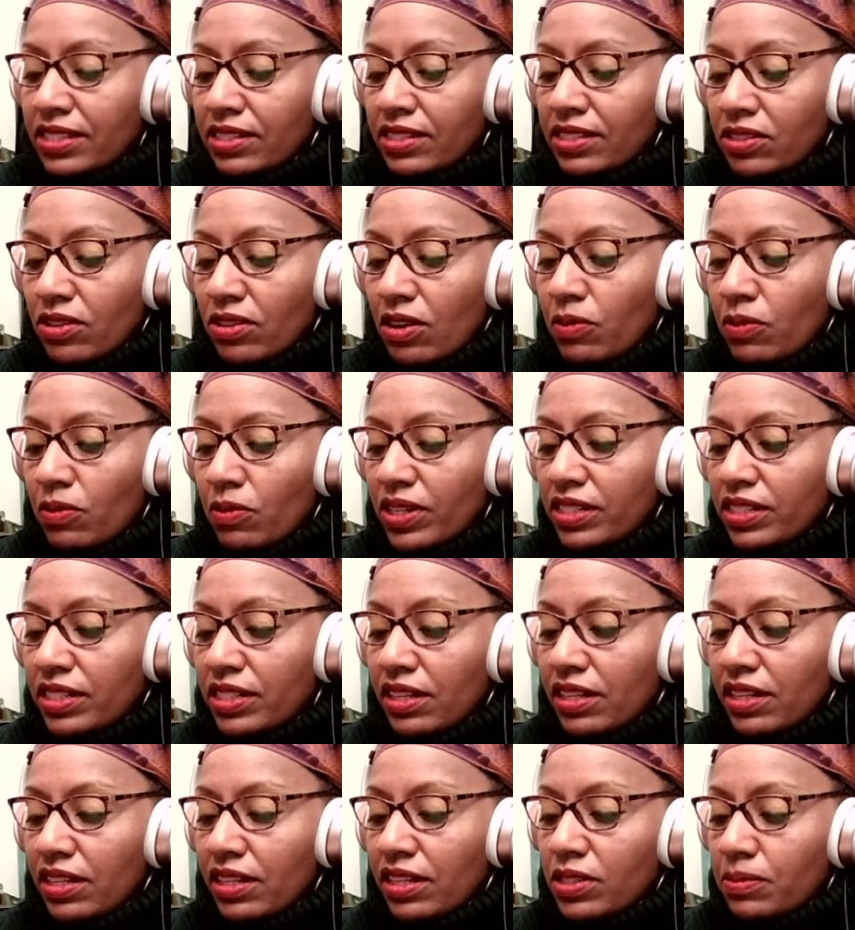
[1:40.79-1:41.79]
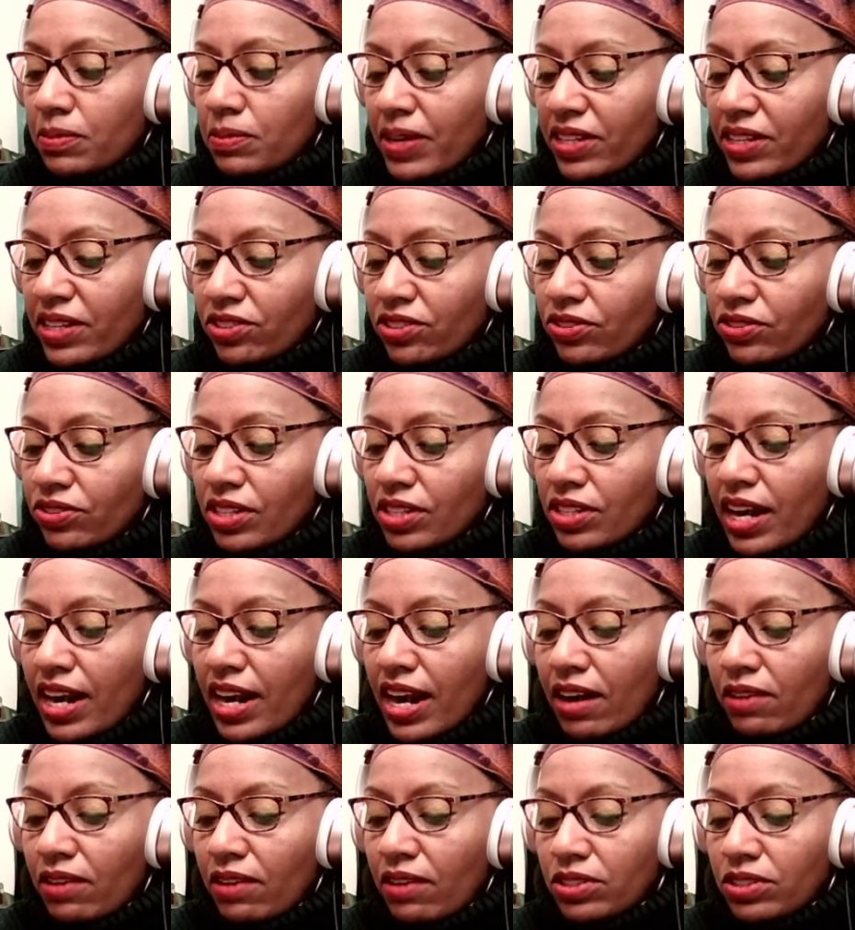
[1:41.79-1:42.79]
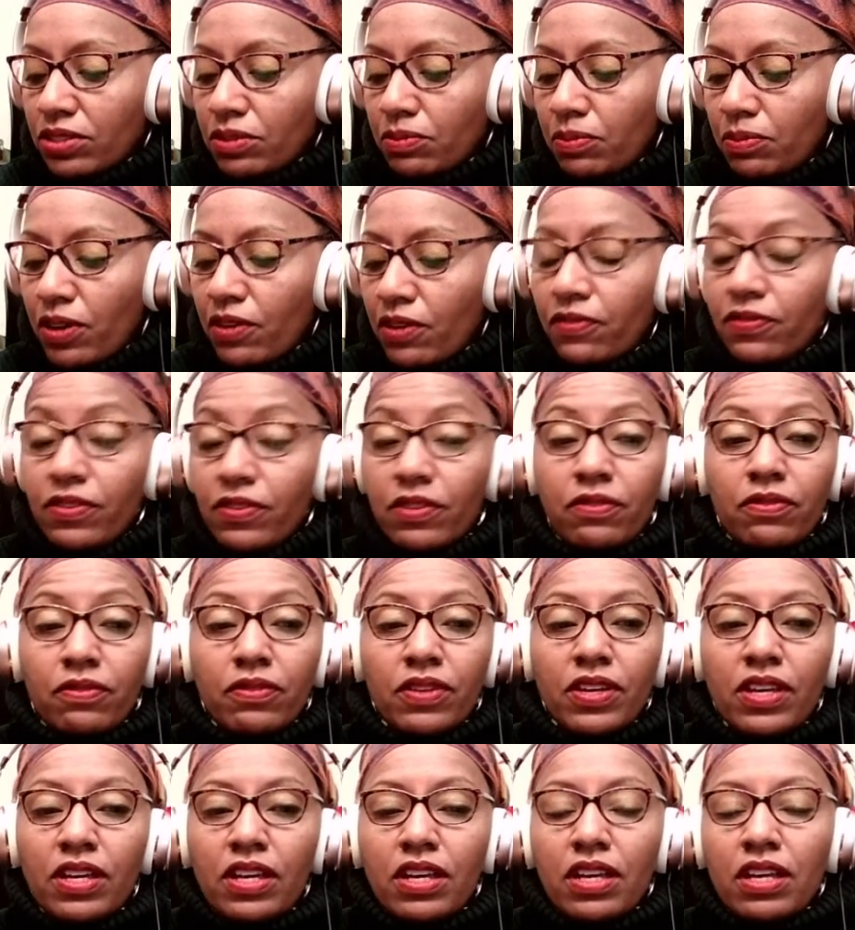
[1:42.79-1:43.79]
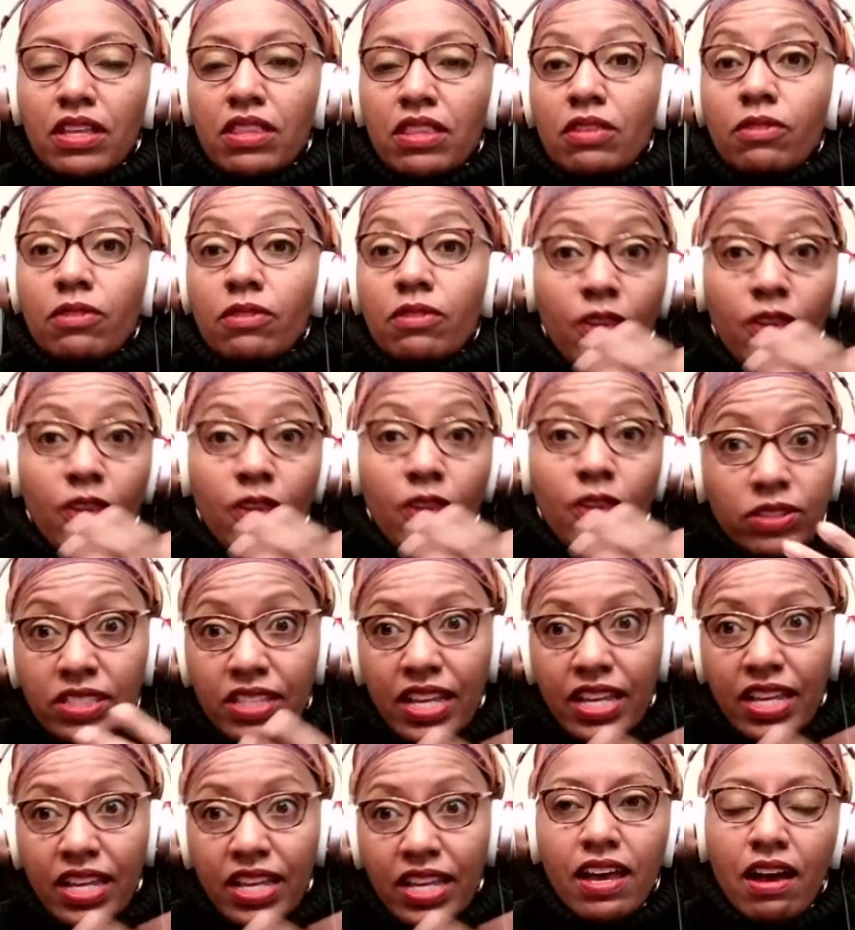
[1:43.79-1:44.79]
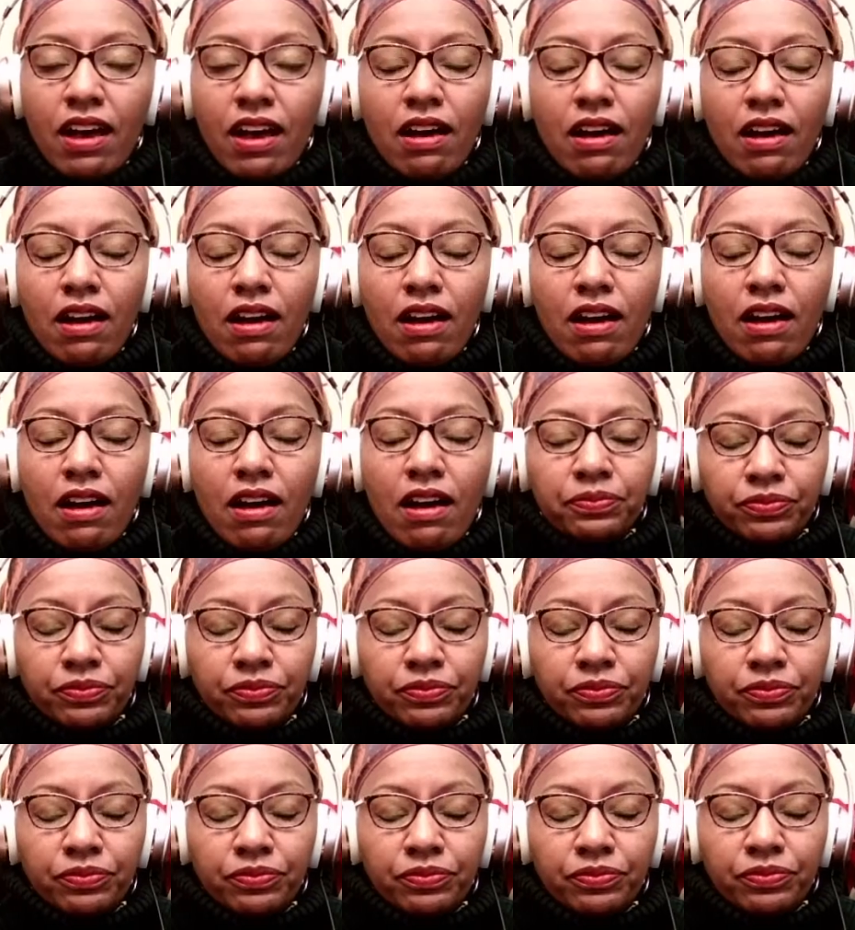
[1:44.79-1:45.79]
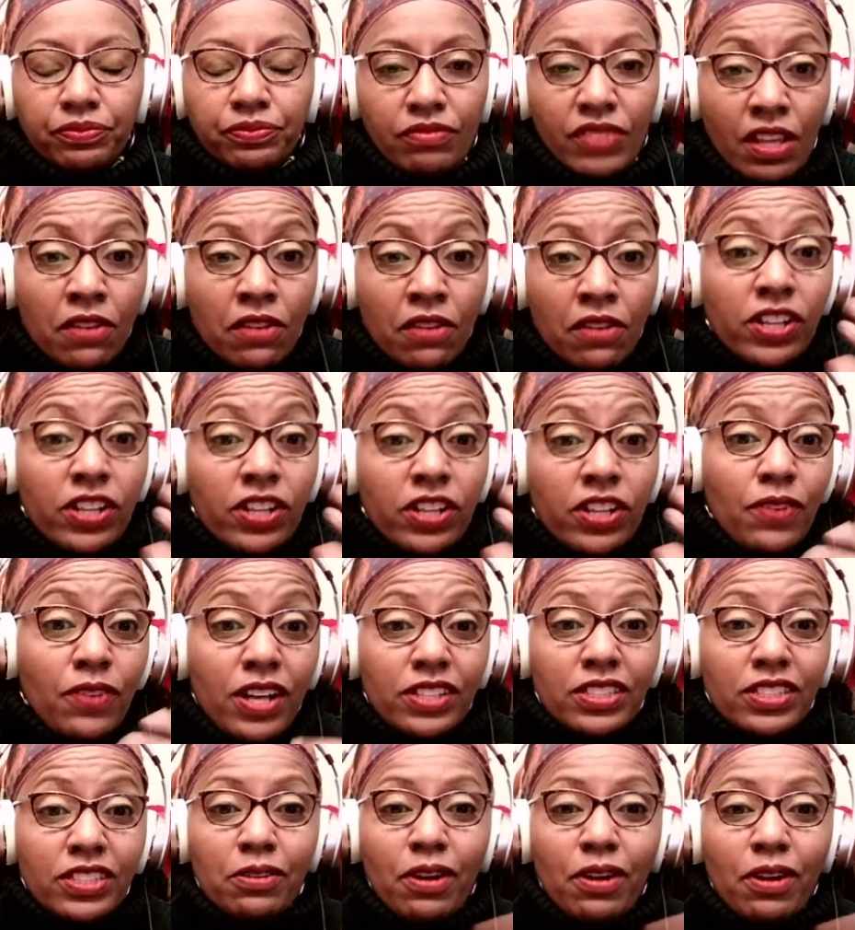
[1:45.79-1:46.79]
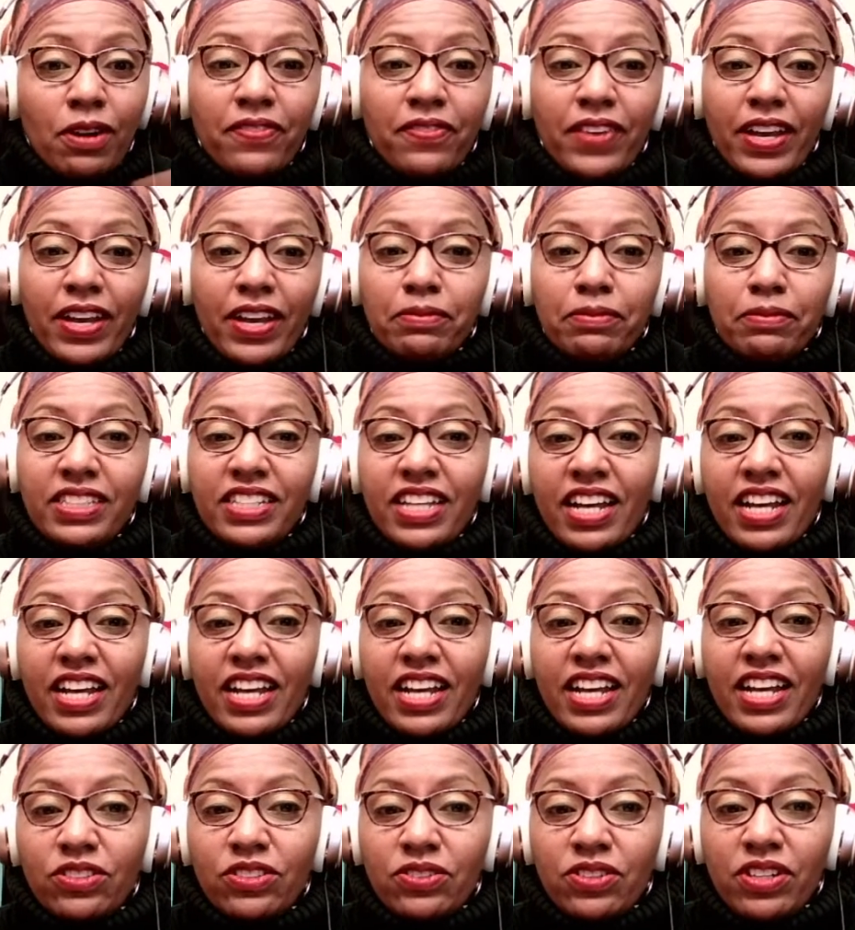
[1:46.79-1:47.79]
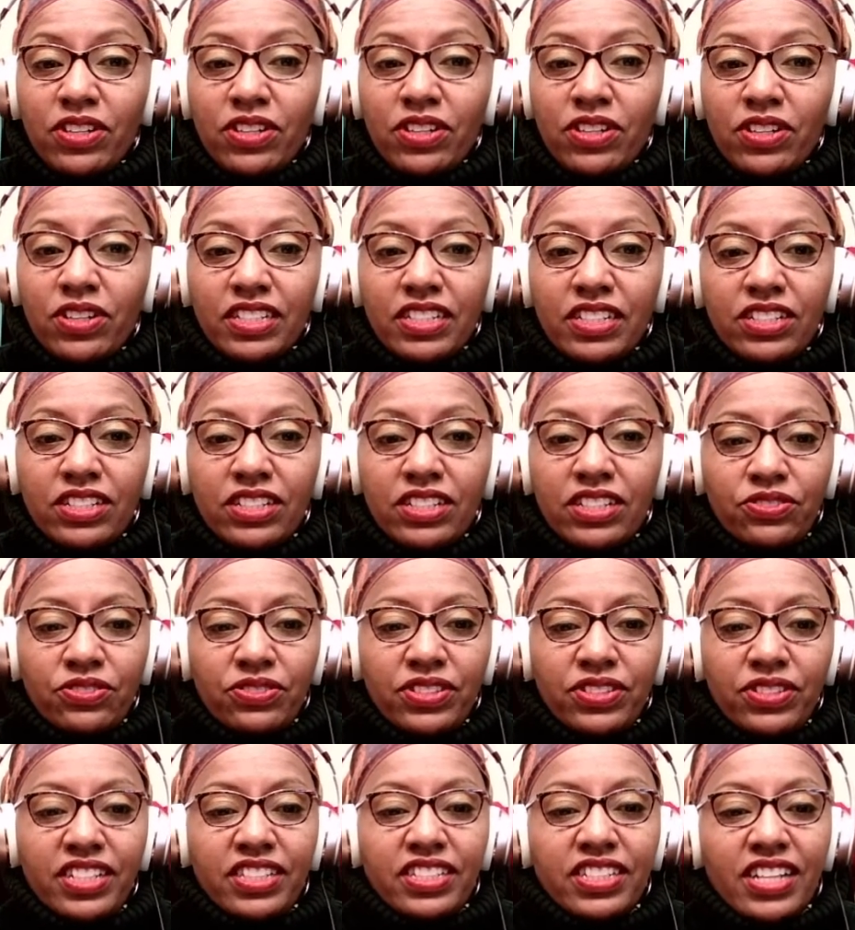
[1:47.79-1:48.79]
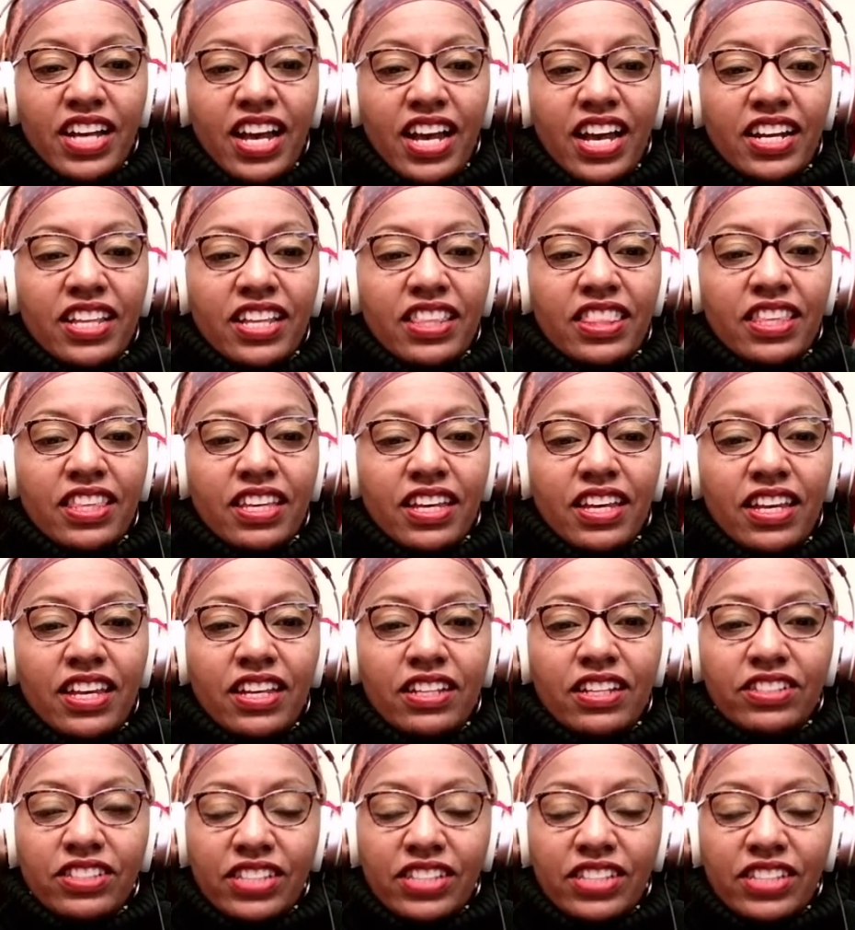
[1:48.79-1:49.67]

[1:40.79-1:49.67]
And so I want to give a special shout out to both of the folks that, first of all, to our family down in Georgia, to Ishri and Jonathan.